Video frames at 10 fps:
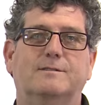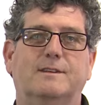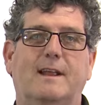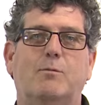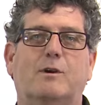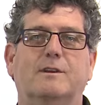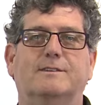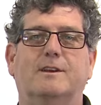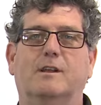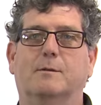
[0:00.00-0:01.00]
Today we're going to
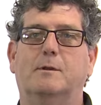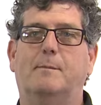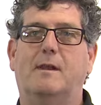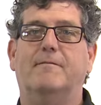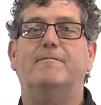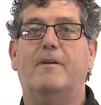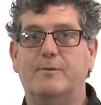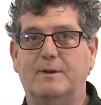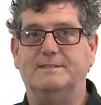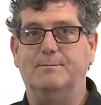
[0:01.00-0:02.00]
tell you a little bit about a
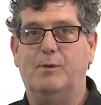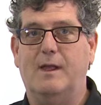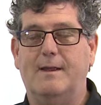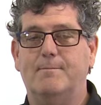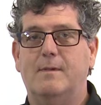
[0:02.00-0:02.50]
fundraising plan.